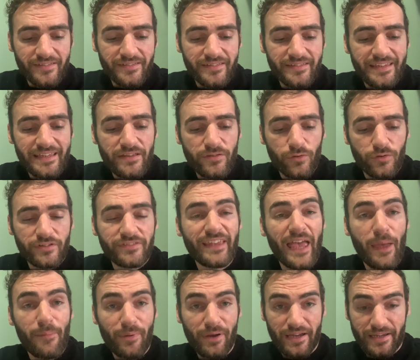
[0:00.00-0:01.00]

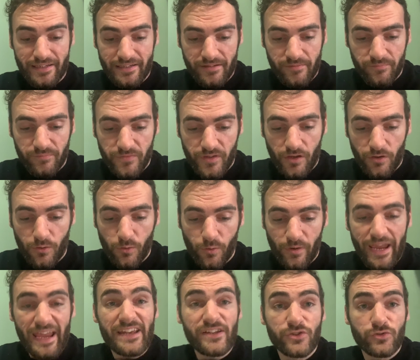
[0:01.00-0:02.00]
diddordebau, or
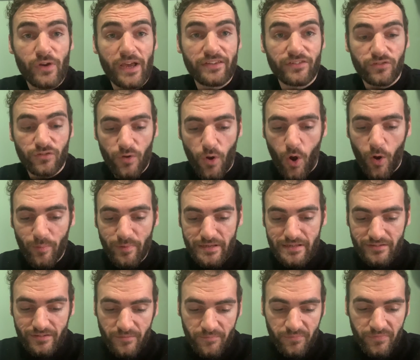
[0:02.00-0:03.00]
interests and
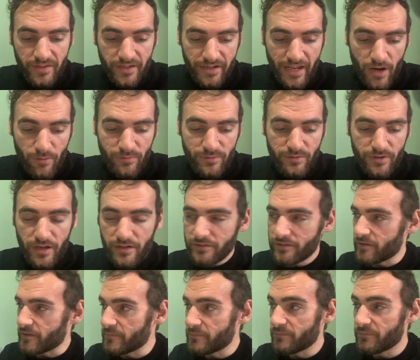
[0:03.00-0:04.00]
hobbies, and how we would
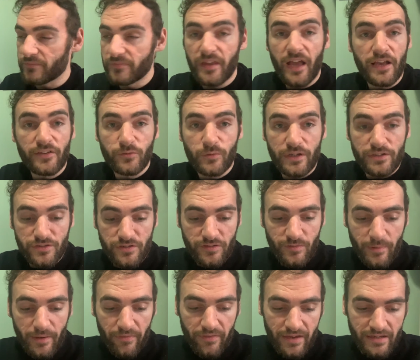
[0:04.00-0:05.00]
ask questions
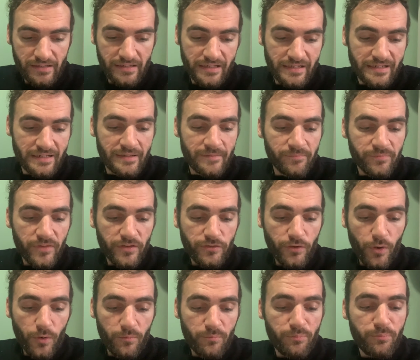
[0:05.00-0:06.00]
about that.
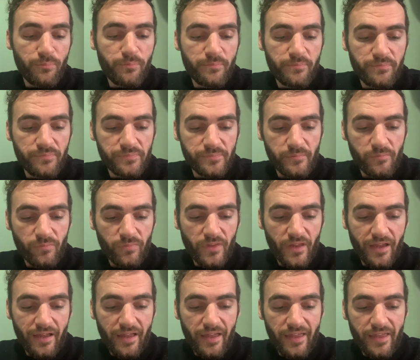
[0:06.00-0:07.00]
So,
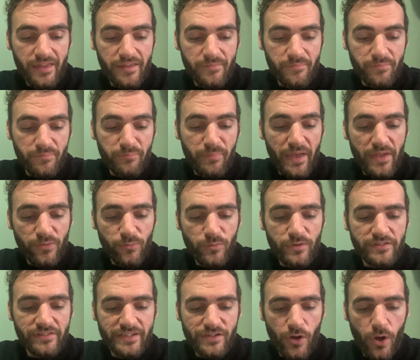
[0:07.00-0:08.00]
beth
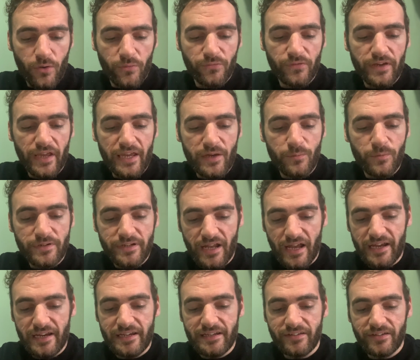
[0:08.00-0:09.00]
wyt ti'n hoffi ei
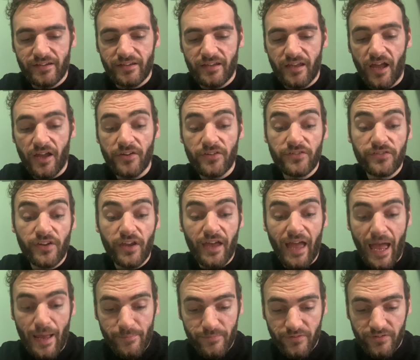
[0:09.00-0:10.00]
wneud yn dy
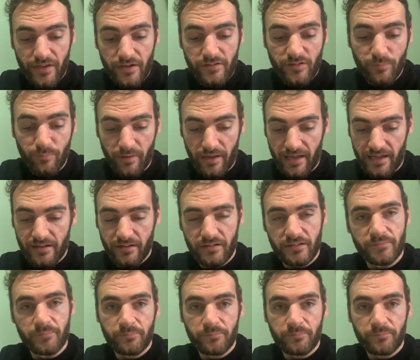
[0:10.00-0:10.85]
amser sbar?